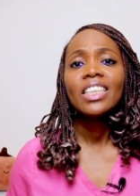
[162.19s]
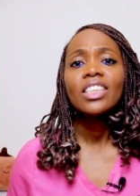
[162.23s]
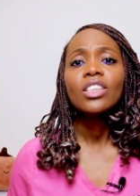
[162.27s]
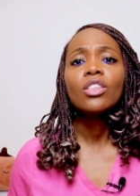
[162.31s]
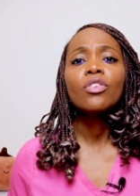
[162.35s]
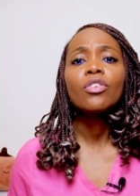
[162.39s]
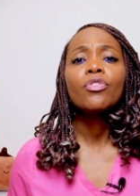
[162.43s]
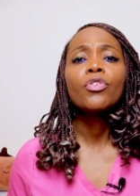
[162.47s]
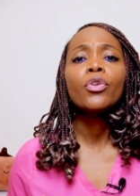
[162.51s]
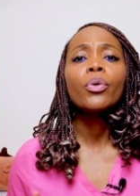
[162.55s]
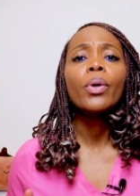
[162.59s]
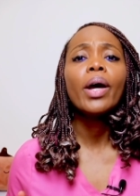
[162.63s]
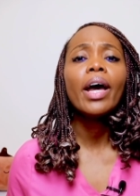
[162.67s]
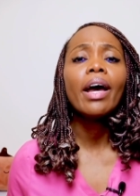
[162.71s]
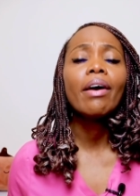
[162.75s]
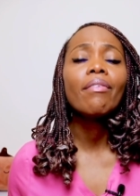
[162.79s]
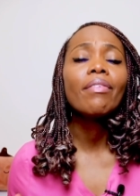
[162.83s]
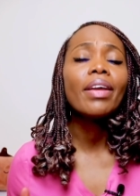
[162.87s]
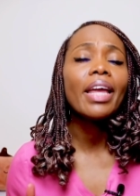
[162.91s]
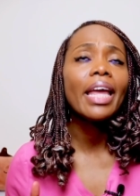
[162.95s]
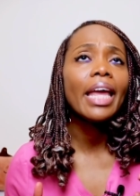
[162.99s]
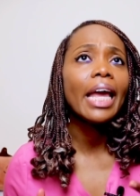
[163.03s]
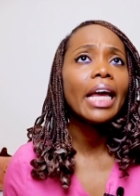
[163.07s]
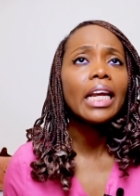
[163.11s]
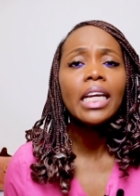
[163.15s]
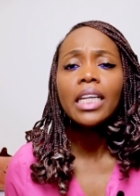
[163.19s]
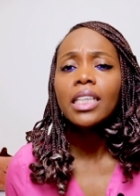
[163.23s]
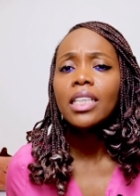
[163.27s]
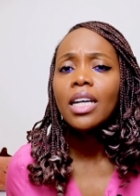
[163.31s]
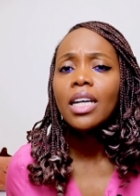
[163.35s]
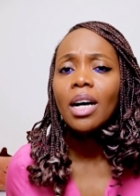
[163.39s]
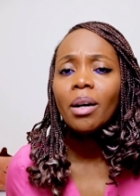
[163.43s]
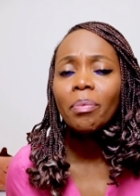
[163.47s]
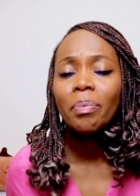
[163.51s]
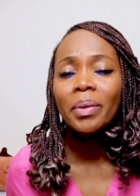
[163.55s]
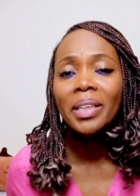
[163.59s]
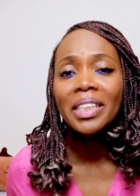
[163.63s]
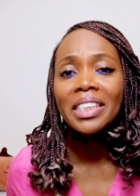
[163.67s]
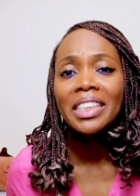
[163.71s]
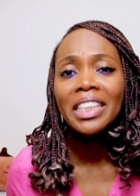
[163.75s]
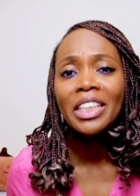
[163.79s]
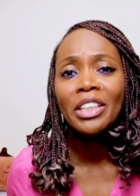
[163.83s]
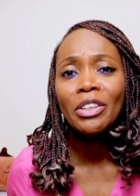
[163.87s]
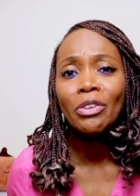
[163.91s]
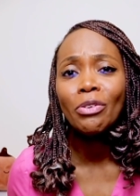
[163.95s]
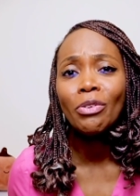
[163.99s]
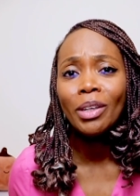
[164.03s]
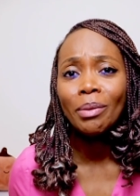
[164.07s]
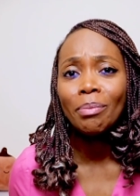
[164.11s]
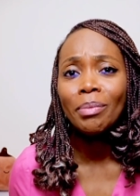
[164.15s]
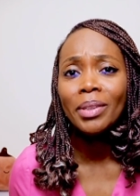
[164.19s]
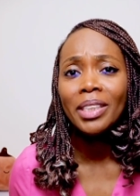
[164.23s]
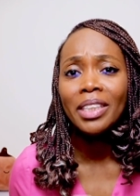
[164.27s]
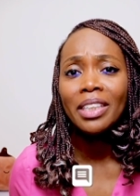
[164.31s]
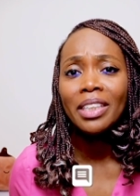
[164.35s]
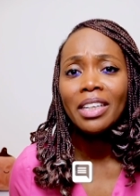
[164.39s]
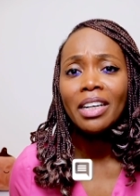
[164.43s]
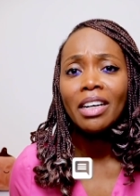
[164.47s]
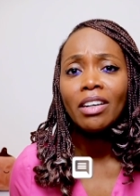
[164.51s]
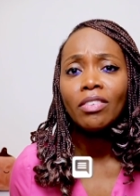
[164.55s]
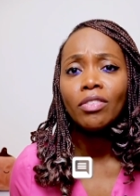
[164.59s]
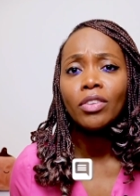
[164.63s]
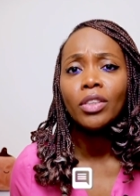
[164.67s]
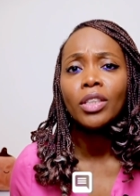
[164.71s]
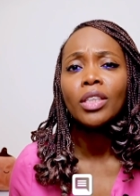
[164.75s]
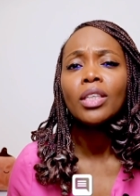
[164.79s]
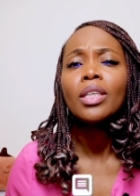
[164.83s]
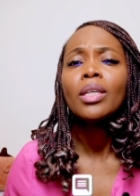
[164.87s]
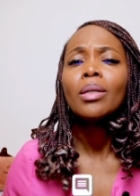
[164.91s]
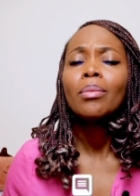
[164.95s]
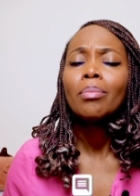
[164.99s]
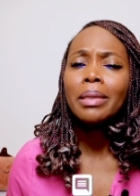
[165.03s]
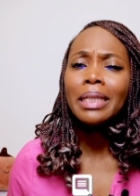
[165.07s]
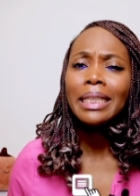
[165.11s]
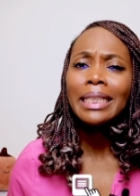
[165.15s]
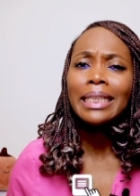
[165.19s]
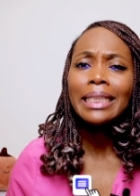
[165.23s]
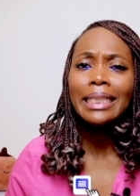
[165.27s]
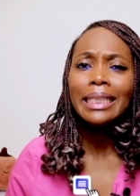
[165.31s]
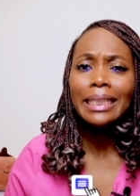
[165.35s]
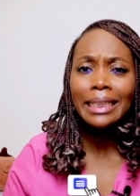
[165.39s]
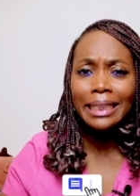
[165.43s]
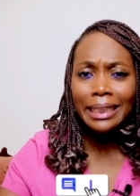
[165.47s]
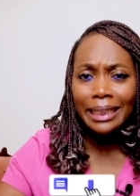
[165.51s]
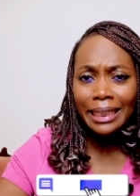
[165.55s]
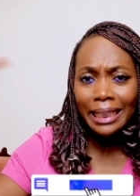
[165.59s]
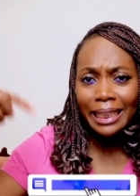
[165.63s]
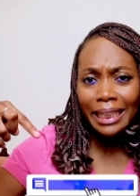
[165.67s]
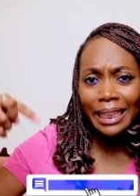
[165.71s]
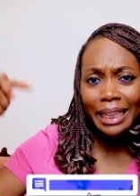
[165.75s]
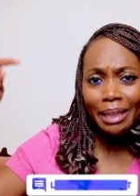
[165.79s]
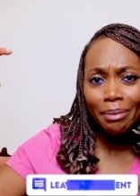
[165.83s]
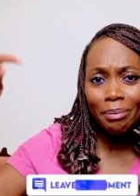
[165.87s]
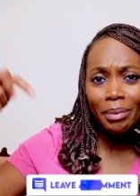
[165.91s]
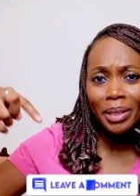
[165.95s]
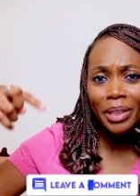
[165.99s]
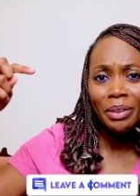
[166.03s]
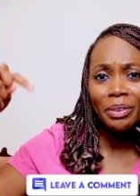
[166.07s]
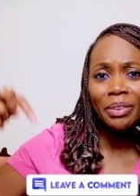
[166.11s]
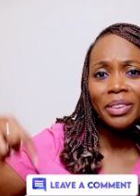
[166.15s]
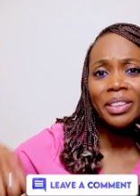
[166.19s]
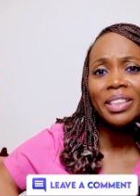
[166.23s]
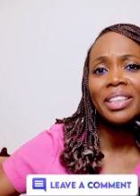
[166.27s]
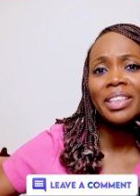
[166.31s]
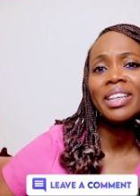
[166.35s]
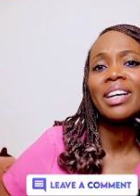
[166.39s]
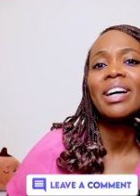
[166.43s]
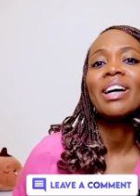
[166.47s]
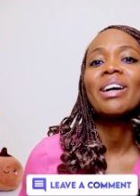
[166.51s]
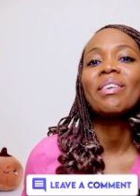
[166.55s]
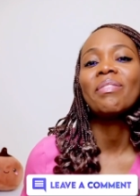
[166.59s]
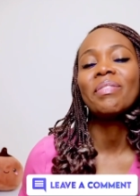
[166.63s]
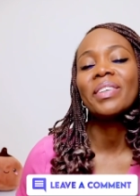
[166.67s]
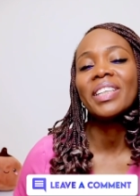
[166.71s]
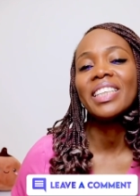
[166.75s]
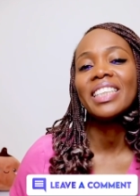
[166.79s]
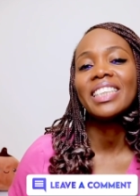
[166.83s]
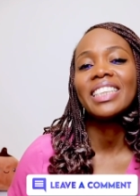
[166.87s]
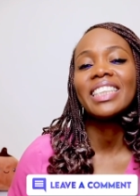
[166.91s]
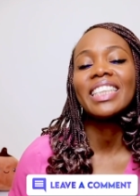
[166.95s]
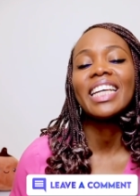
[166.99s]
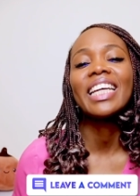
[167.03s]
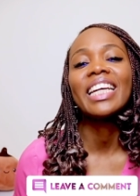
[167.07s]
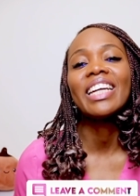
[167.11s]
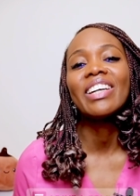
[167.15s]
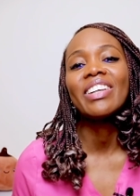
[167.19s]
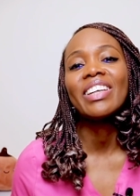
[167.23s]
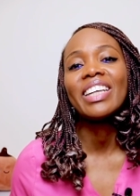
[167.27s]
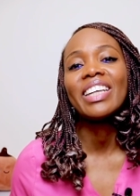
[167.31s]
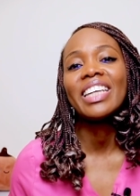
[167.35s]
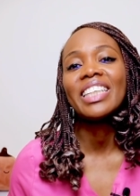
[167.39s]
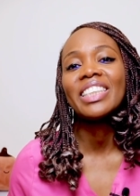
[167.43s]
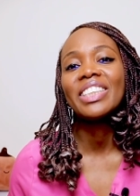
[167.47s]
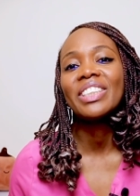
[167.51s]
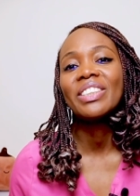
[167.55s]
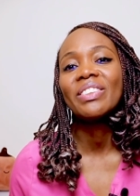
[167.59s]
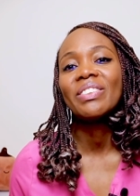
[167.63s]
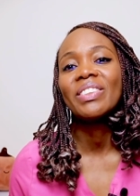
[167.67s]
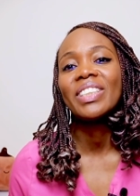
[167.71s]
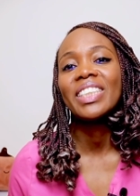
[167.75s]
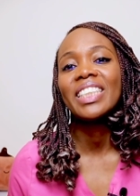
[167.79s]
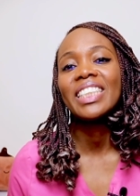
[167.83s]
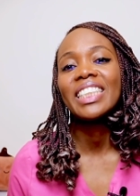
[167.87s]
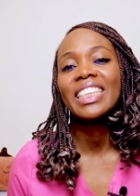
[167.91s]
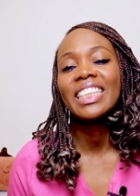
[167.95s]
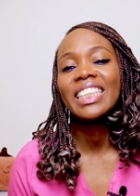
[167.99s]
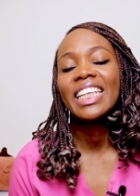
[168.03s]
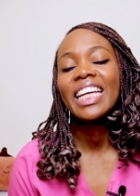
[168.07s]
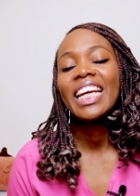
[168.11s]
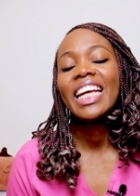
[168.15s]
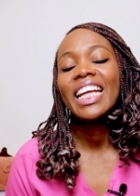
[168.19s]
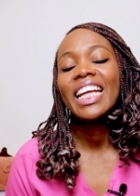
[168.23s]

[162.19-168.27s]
So if you have any topics that you want me to cover, please let me know in the comments and I'll get to it.